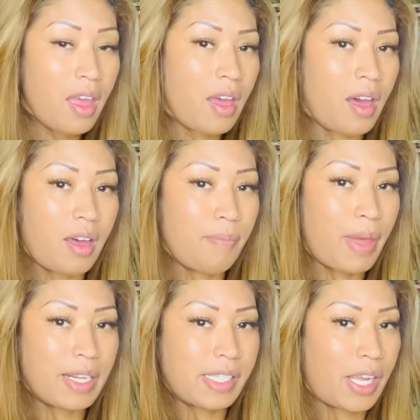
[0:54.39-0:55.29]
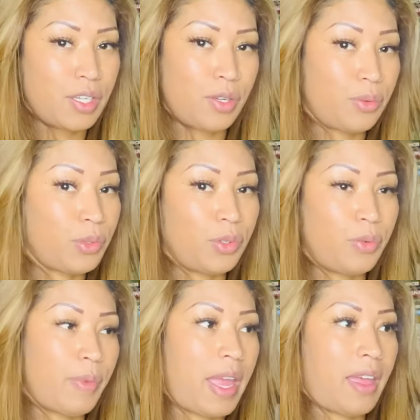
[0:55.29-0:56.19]
meditation
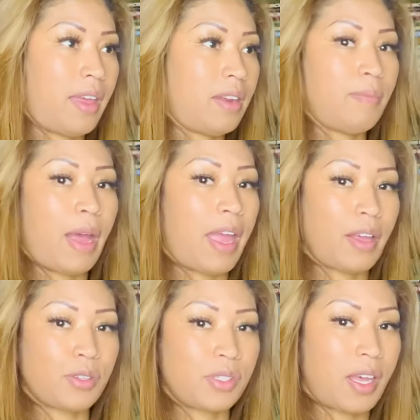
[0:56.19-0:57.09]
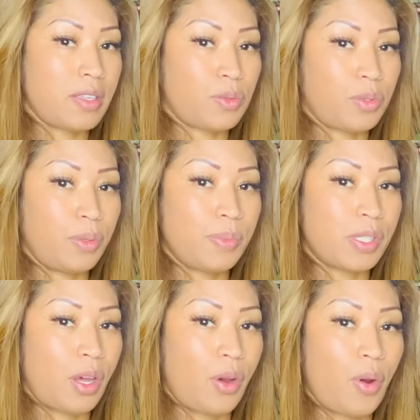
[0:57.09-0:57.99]
room and my exercise room
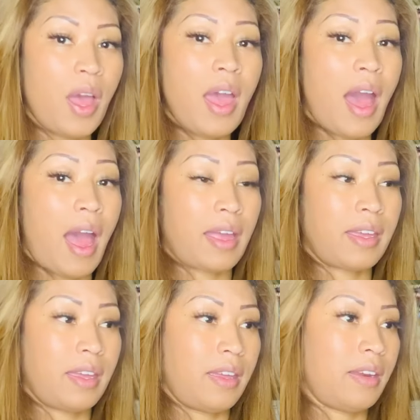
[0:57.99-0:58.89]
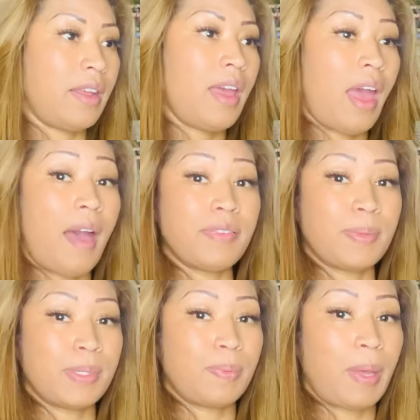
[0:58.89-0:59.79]
so I can have
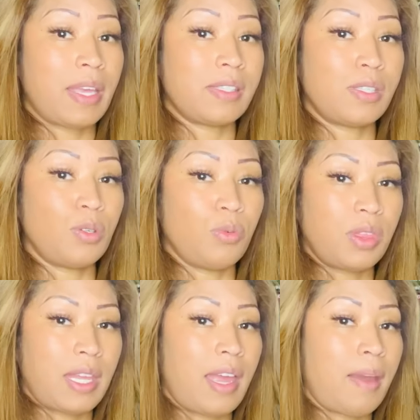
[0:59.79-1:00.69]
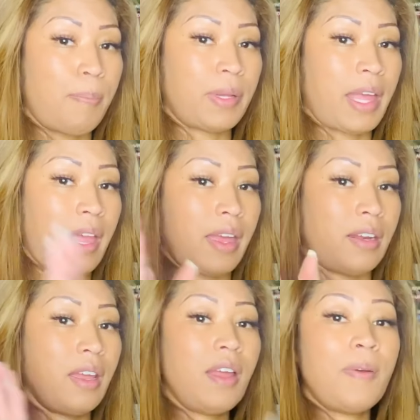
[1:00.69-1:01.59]
some space to think,
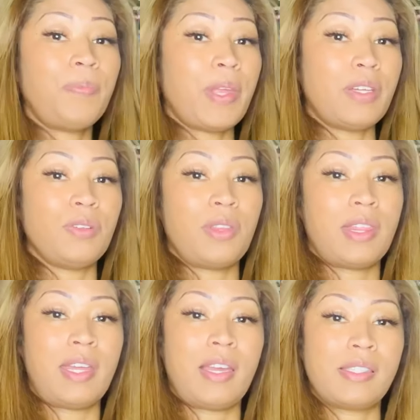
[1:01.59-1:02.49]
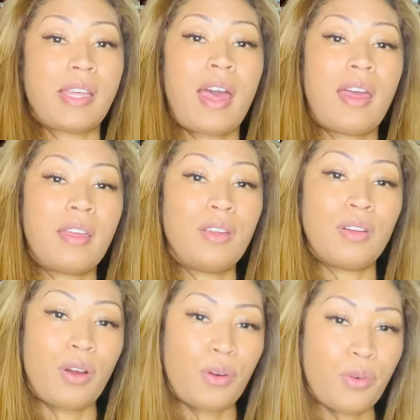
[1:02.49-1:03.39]
plan, and do the things that,
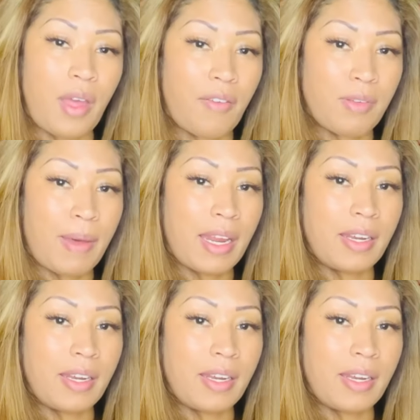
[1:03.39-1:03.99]
everybody